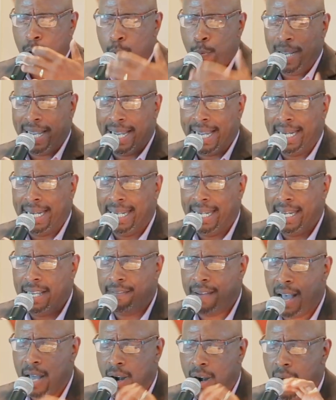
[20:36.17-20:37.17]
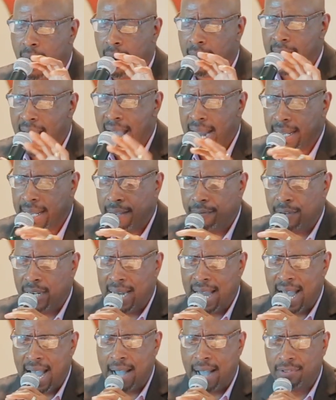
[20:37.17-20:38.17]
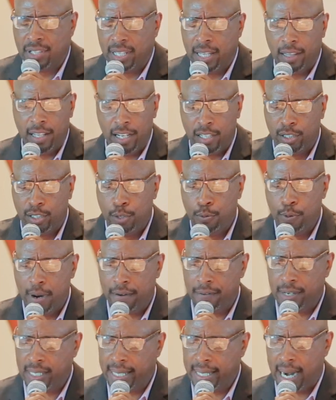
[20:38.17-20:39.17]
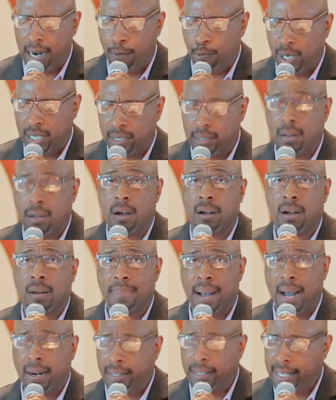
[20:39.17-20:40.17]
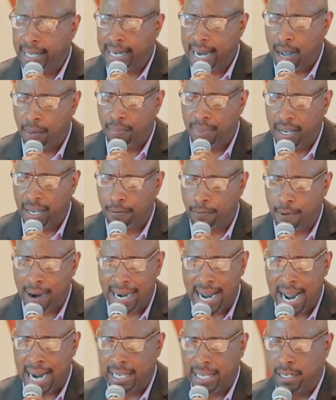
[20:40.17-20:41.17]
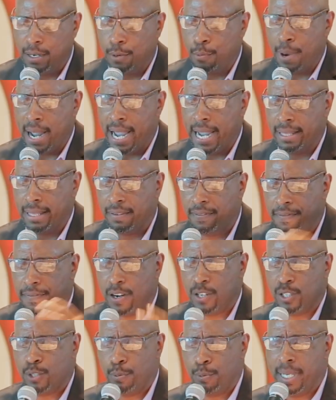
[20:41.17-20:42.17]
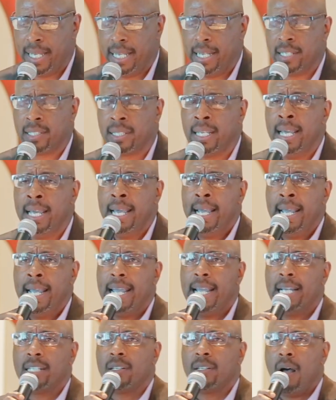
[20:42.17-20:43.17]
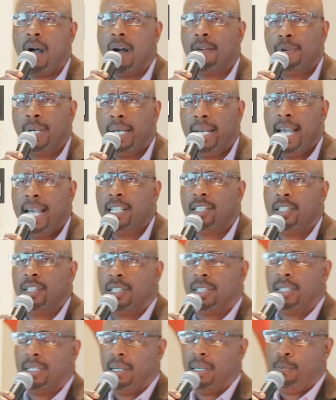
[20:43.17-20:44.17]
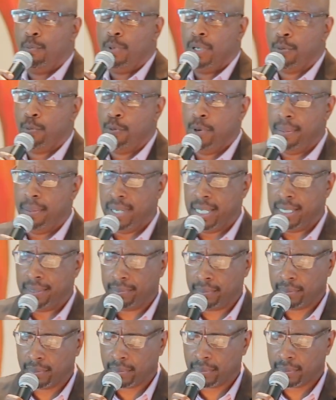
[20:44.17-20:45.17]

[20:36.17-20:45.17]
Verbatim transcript: where we can live out our God given lives, there are two areas that I want to talk about, and then I'll be right out of your way. The first one is it's our relationship with women.